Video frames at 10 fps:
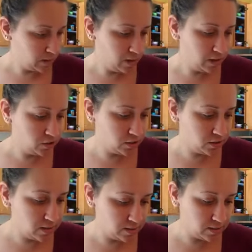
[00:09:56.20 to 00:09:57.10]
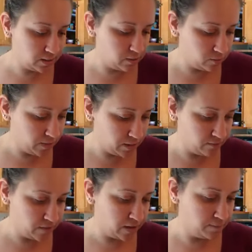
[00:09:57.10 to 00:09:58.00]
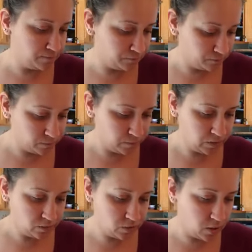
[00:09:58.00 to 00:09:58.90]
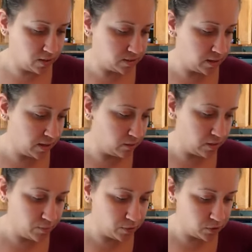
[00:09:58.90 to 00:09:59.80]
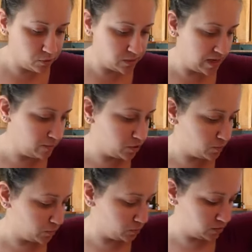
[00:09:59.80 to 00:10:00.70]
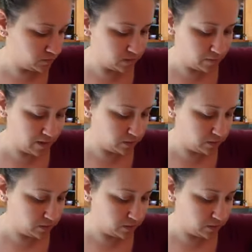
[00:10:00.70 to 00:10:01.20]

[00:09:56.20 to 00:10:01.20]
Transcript: It just needs a little bit of um, sauce, and I only put two tablespoons of tomato